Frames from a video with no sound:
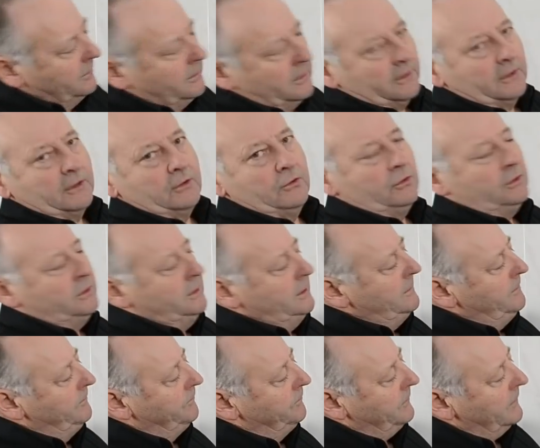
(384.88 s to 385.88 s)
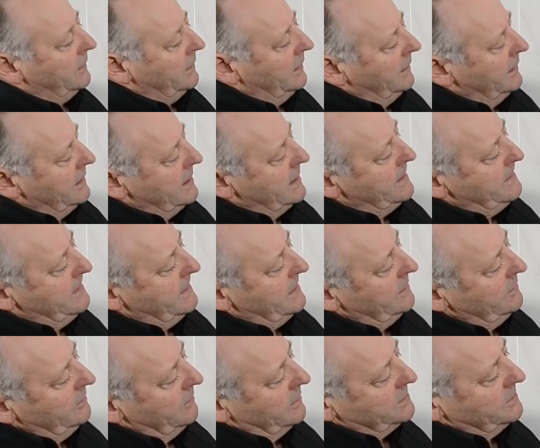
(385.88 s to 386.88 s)
the NewTeam. It
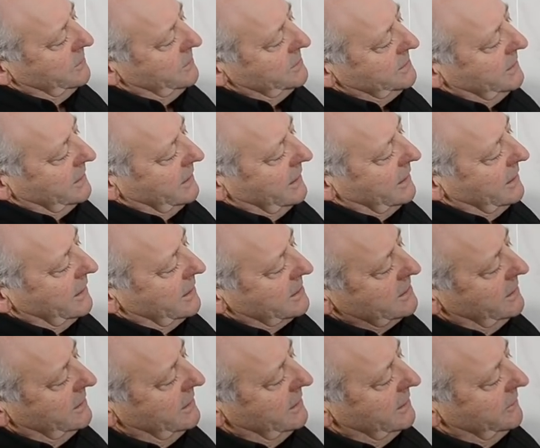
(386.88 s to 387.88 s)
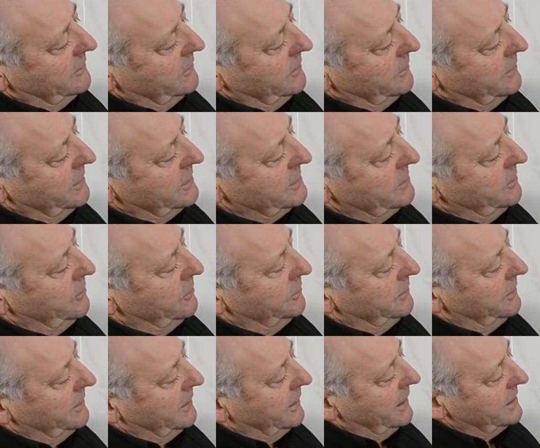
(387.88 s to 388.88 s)
works once again in a slightly different principle to
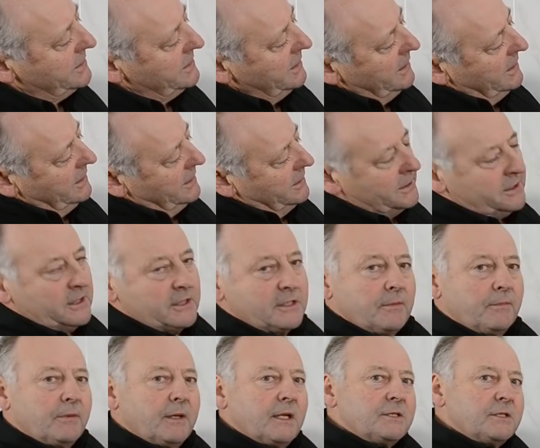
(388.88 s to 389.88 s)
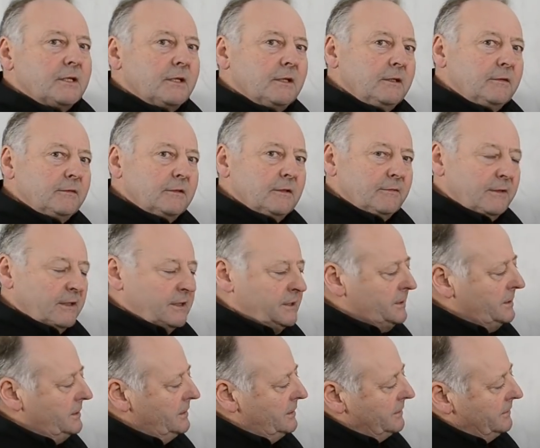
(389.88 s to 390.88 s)
the rest. This is the pressure relief device
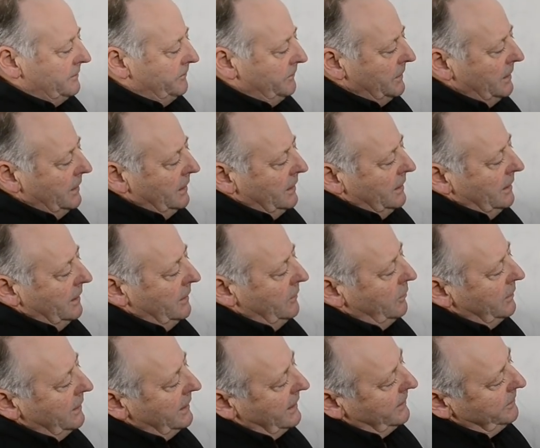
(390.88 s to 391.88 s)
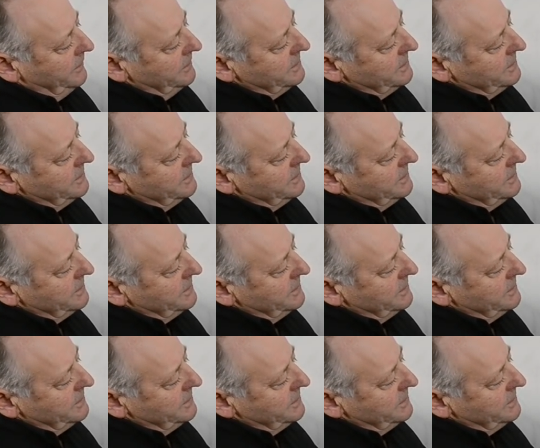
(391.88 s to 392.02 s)
heater, and what happens